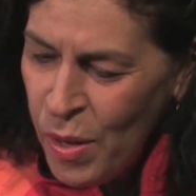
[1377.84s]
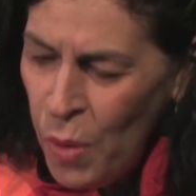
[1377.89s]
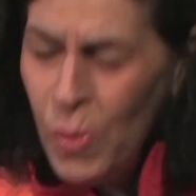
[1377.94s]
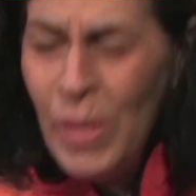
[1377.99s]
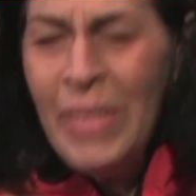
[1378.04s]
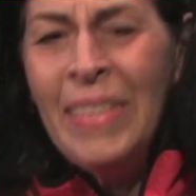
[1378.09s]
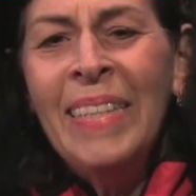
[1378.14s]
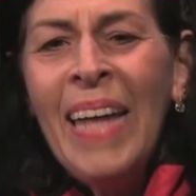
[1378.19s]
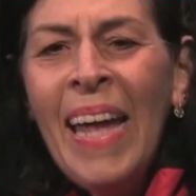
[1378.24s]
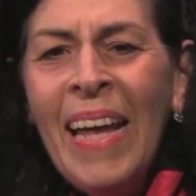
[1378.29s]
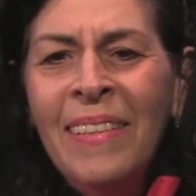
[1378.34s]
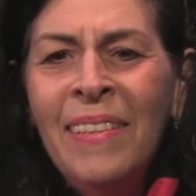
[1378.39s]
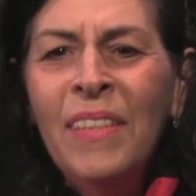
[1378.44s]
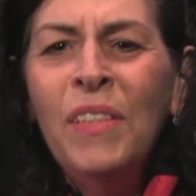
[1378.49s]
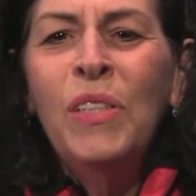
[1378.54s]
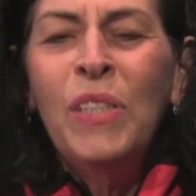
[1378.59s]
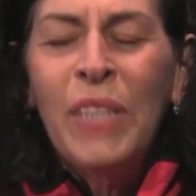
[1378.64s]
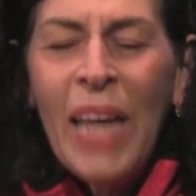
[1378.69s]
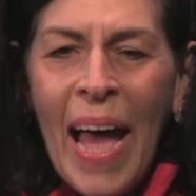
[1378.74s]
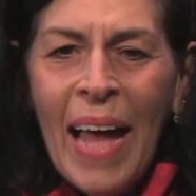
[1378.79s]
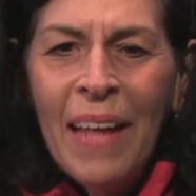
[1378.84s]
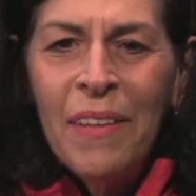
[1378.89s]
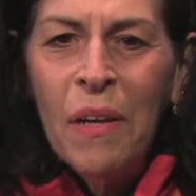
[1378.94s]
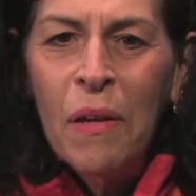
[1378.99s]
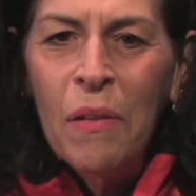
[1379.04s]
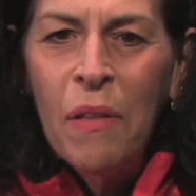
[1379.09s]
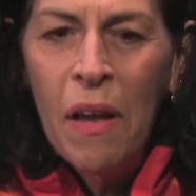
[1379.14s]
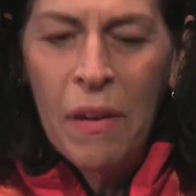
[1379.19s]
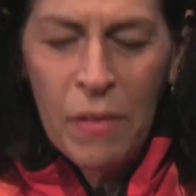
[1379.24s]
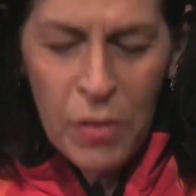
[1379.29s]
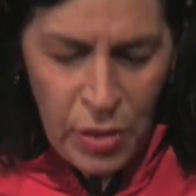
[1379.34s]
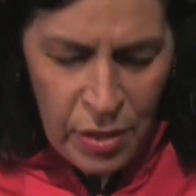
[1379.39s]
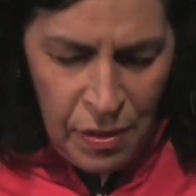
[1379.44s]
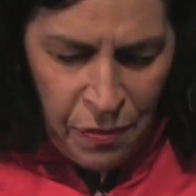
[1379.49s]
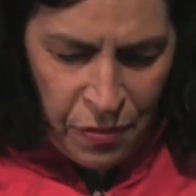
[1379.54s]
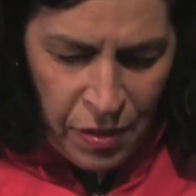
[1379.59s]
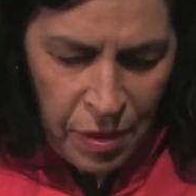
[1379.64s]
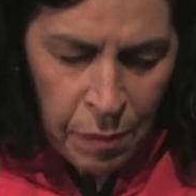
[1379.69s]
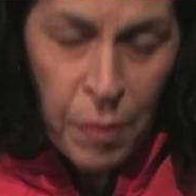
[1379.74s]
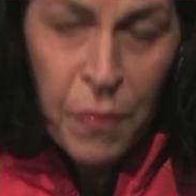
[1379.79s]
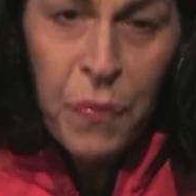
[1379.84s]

We stand and chat, no longer shivering,